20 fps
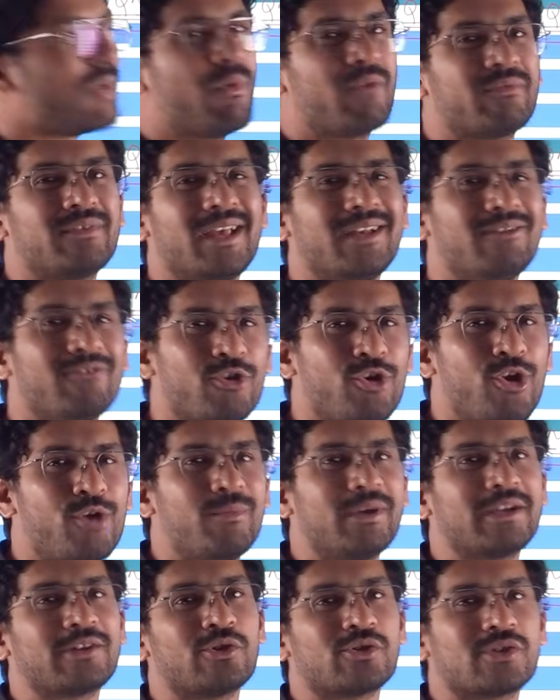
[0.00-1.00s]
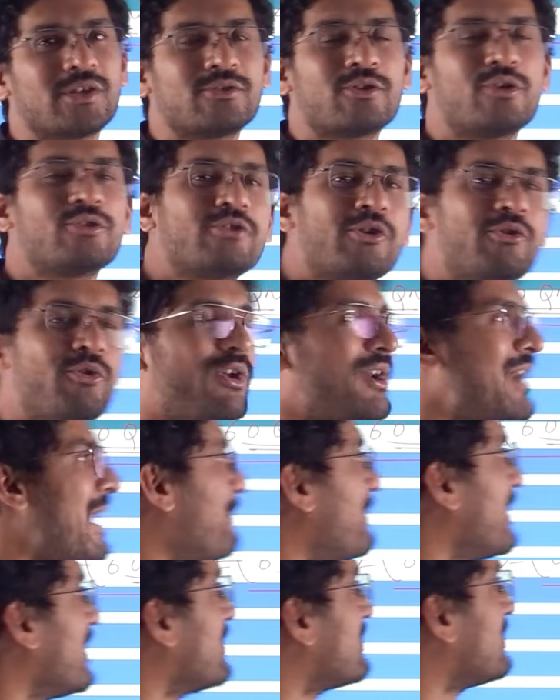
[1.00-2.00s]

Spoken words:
some of the environment questions also. Overlapping